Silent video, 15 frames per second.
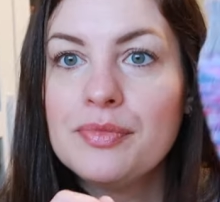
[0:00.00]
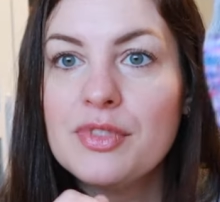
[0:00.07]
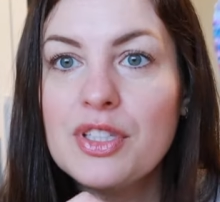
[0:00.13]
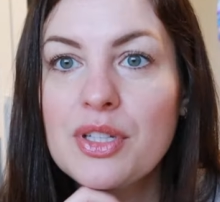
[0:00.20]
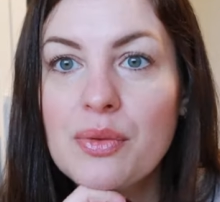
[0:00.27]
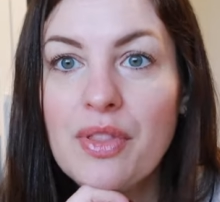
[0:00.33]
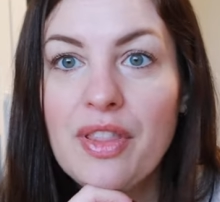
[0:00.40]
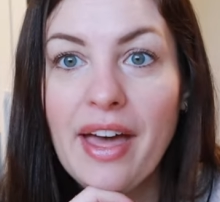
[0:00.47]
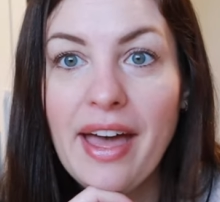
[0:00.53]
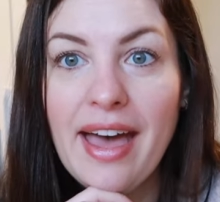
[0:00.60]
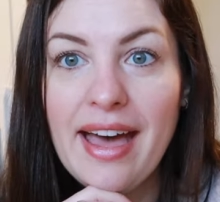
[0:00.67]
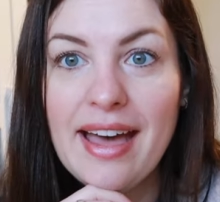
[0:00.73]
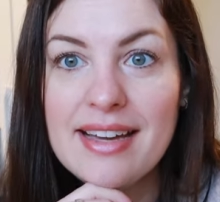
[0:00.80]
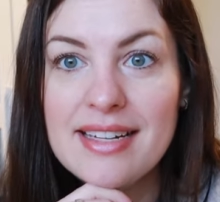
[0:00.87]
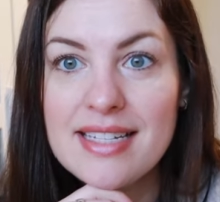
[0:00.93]
So
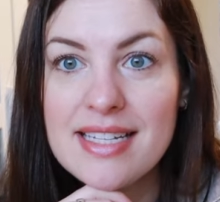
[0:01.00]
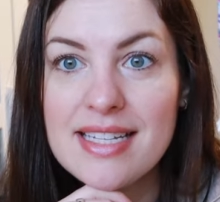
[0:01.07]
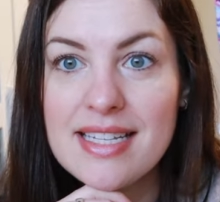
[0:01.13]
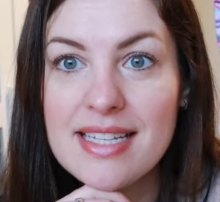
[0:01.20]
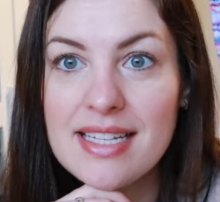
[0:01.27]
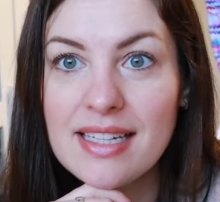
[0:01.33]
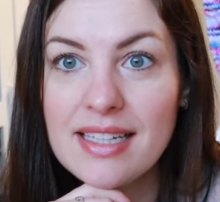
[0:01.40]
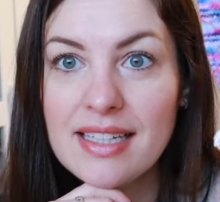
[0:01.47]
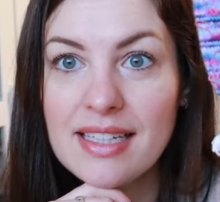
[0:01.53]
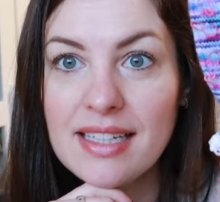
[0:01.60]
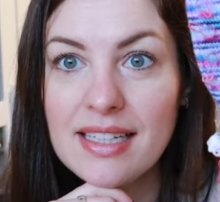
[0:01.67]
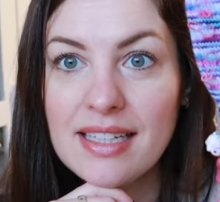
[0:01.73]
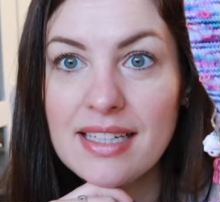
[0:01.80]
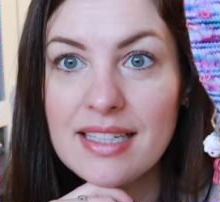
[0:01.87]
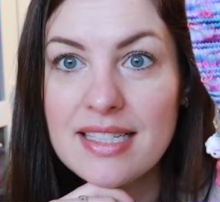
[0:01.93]
that
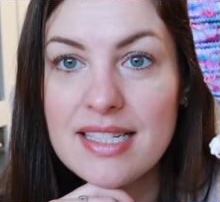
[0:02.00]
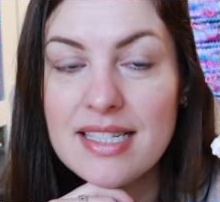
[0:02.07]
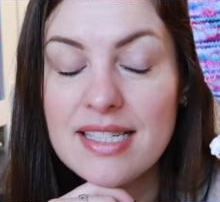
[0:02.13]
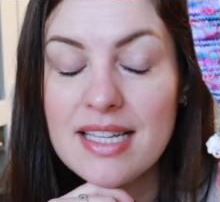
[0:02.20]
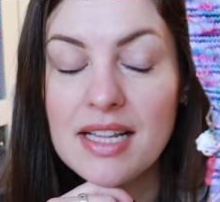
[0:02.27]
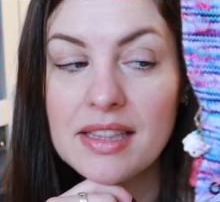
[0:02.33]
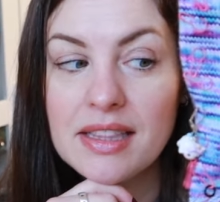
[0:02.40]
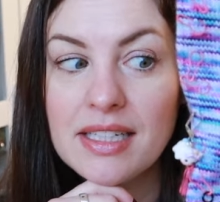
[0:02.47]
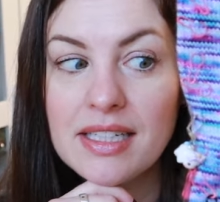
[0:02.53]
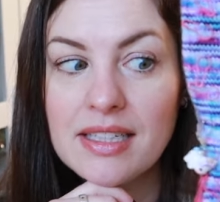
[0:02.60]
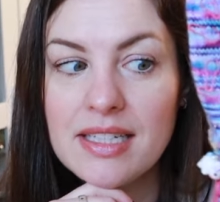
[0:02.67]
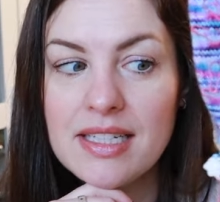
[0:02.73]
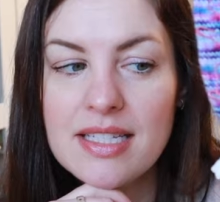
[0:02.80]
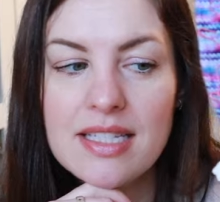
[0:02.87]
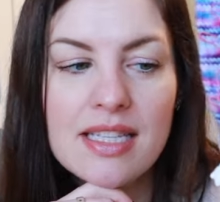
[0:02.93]
is
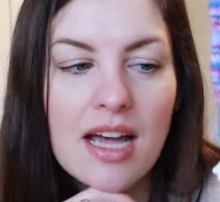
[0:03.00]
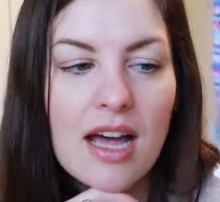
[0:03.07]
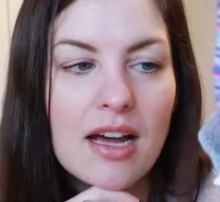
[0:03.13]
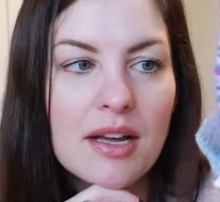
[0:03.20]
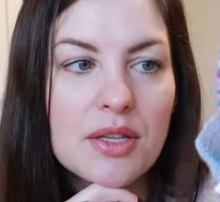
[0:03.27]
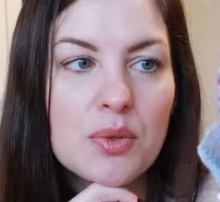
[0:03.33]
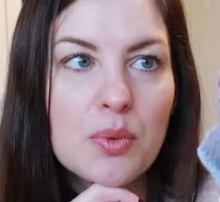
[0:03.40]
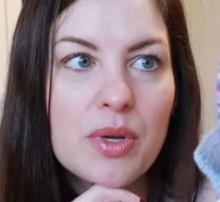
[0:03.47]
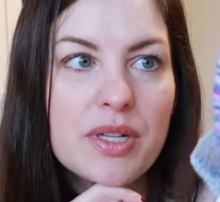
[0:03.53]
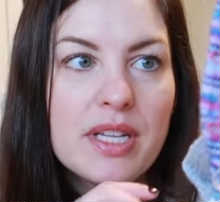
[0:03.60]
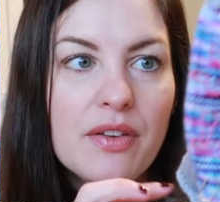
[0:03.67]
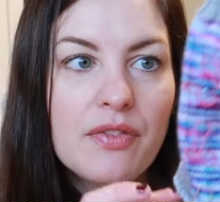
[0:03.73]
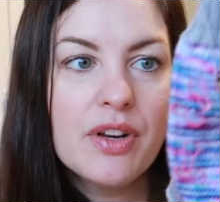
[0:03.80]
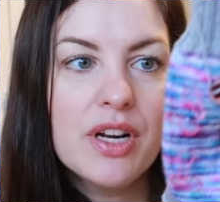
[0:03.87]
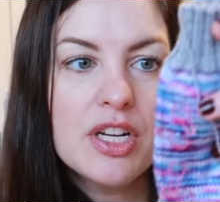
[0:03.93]
Lily's socks. Once
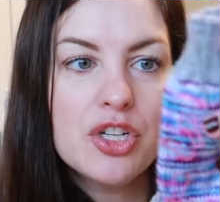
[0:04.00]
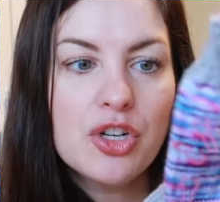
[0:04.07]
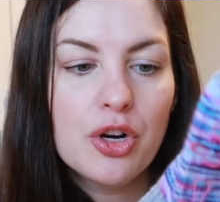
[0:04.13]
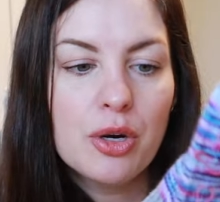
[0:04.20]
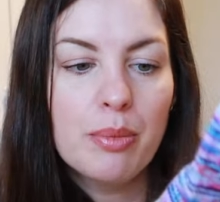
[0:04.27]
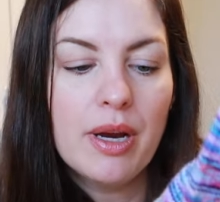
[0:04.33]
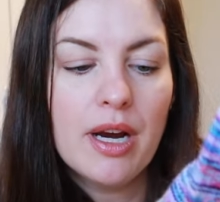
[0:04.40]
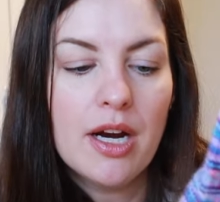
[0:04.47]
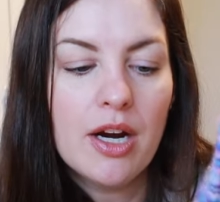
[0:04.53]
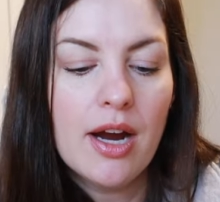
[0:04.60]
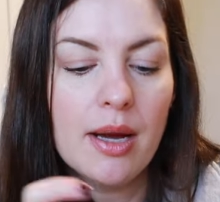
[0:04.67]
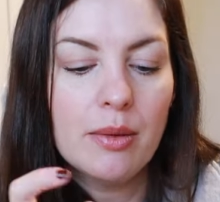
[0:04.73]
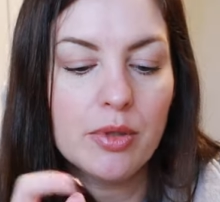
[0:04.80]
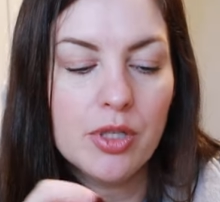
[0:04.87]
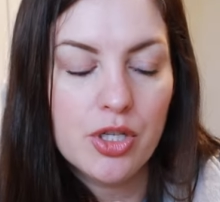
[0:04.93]
I finish her
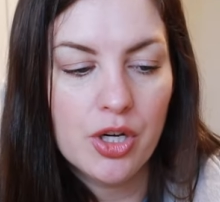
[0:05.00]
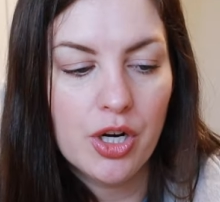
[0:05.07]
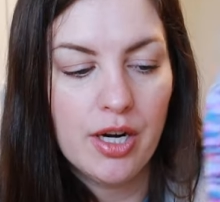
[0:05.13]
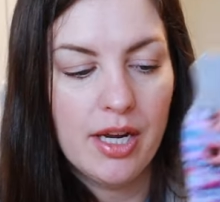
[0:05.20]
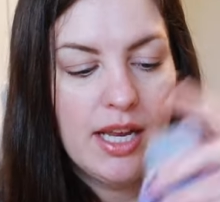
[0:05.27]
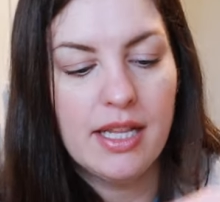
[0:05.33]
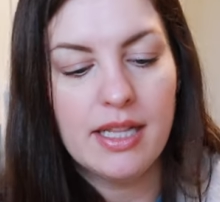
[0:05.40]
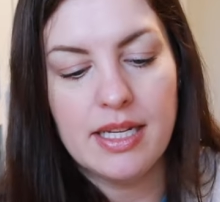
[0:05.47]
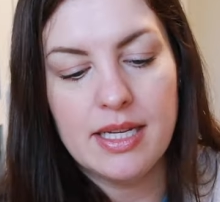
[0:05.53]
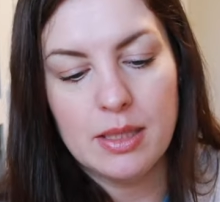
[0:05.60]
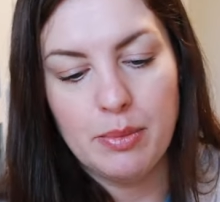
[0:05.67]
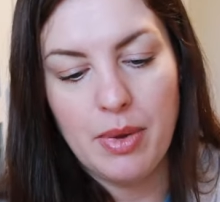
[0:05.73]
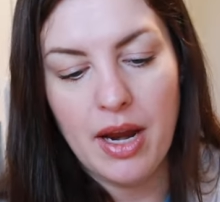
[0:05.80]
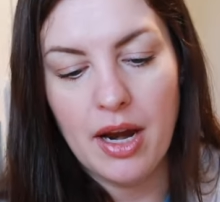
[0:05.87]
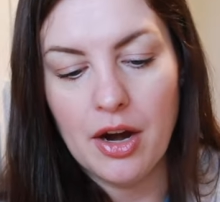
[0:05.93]
pair, I will start
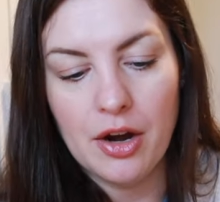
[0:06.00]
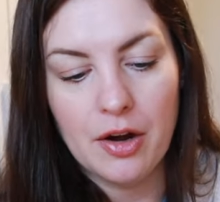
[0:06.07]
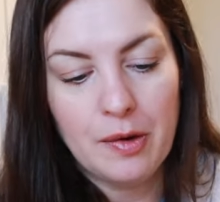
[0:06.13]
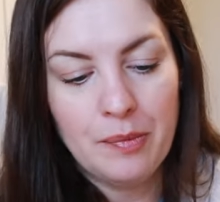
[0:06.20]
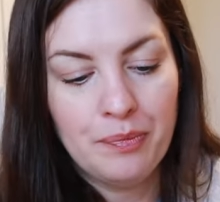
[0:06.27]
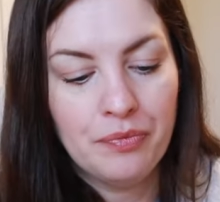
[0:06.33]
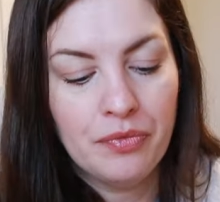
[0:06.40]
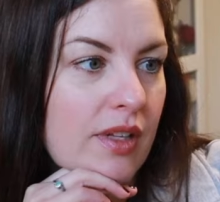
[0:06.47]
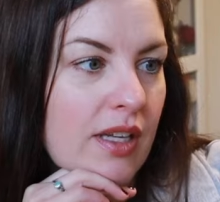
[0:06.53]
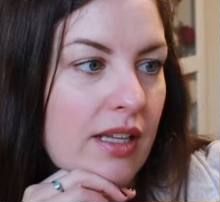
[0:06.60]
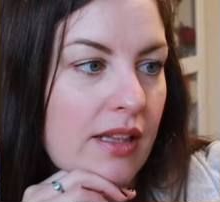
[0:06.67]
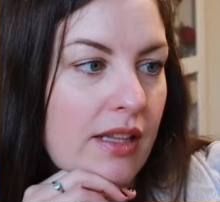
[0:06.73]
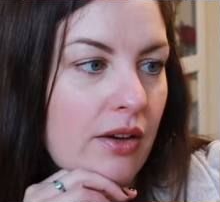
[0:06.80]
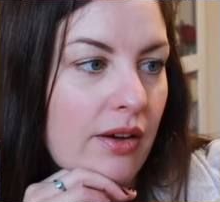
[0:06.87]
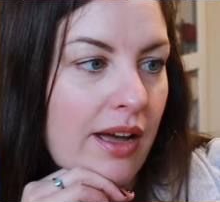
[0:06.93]
Henley's pair,
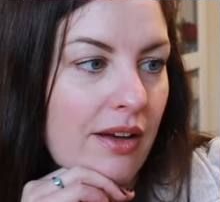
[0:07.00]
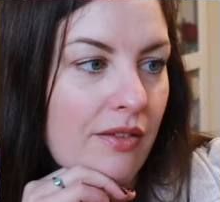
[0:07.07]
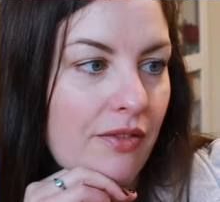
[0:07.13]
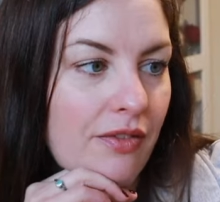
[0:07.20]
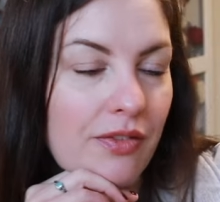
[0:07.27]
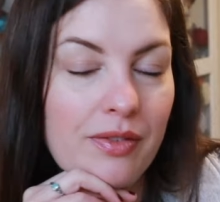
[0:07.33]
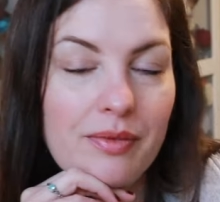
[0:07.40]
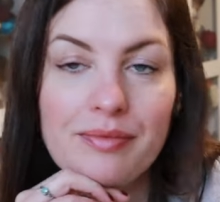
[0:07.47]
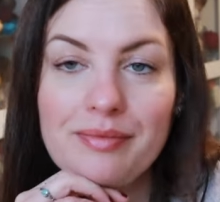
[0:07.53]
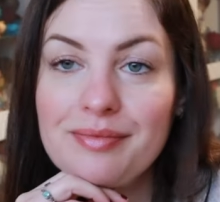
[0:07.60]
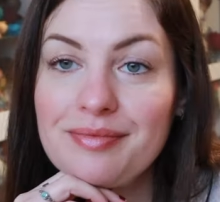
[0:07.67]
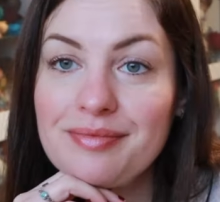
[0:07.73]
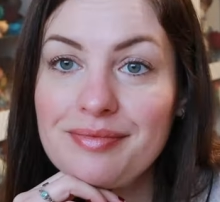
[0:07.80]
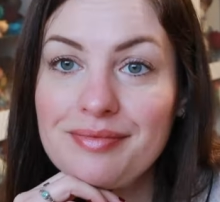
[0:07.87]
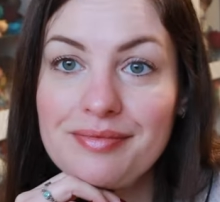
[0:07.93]
and they'll have
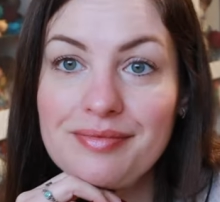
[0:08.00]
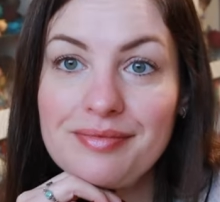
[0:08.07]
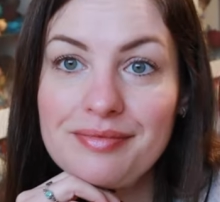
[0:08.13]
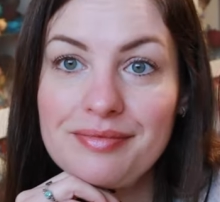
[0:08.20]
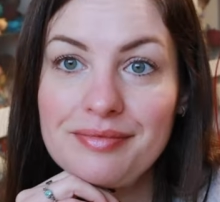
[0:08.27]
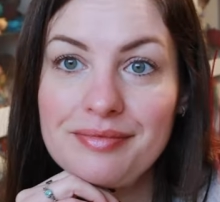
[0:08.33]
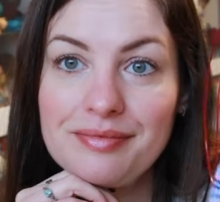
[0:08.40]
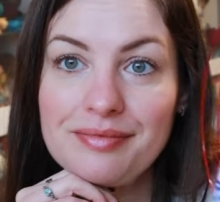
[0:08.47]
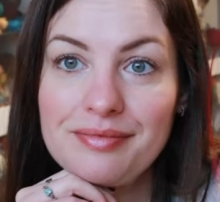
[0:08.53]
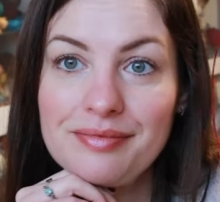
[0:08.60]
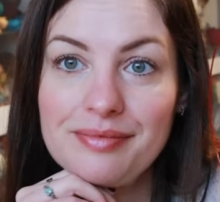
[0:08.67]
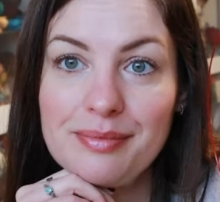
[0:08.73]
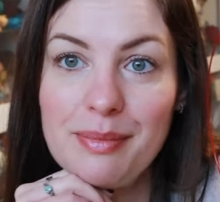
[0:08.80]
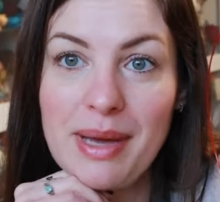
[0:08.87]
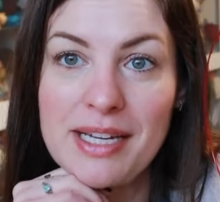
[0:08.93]

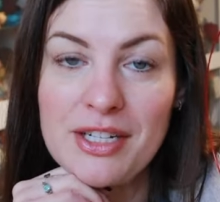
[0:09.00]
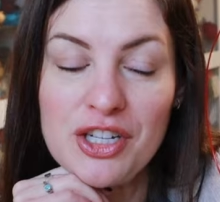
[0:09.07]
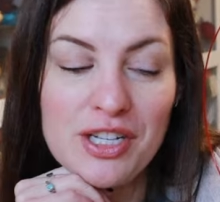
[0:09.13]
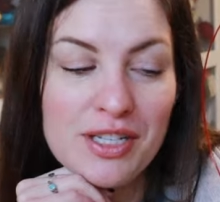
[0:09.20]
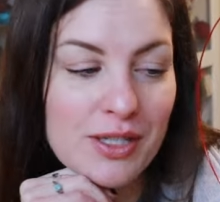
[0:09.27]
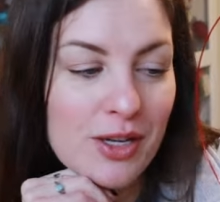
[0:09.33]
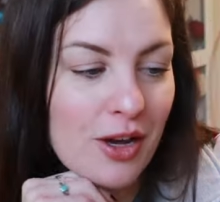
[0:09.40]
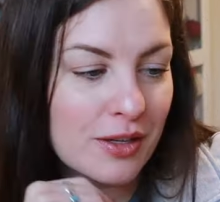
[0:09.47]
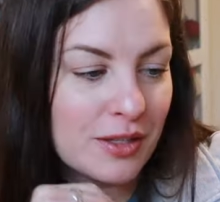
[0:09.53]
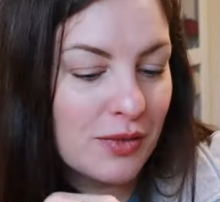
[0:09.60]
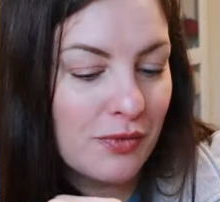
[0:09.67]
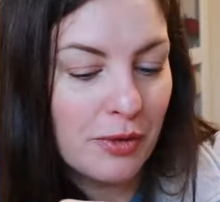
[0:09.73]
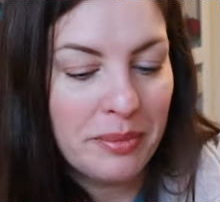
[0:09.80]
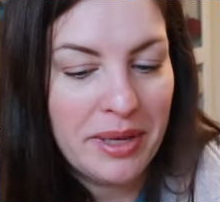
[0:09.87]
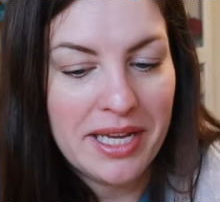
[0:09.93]
matching socks
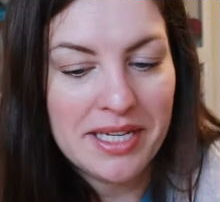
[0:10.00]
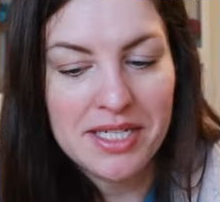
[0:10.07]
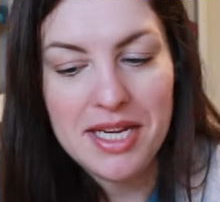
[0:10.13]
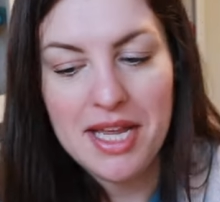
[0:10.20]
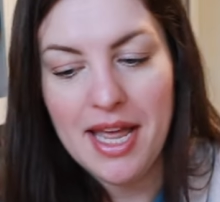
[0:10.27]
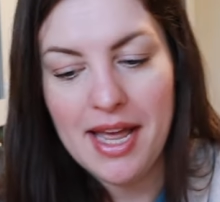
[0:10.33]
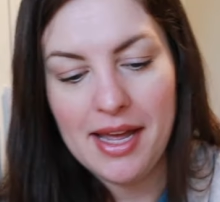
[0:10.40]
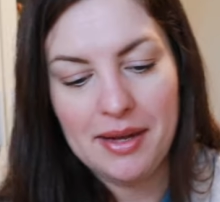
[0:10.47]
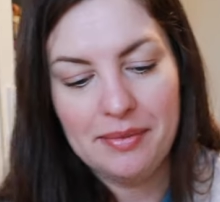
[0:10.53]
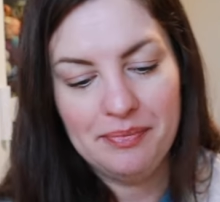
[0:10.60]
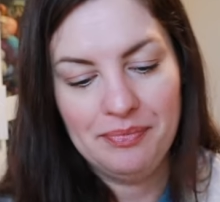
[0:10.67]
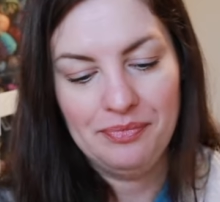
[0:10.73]
from Auntie Kay.